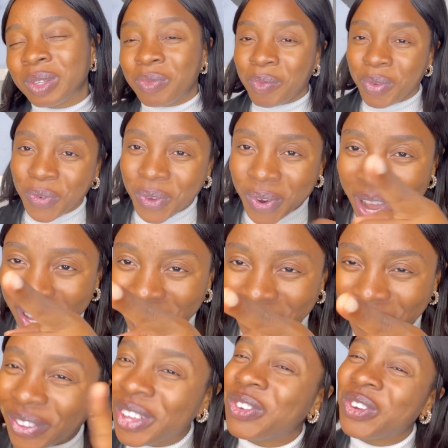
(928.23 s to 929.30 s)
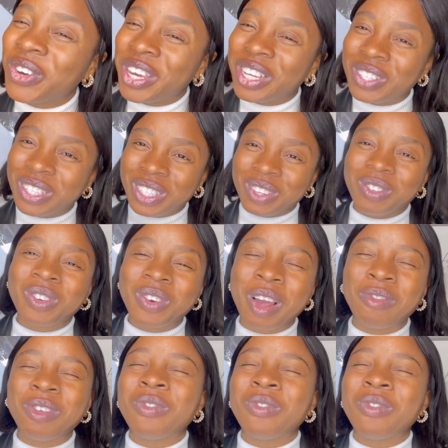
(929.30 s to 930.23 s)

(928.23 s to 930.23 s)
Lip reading: But before I go, if you're yet to subscribe,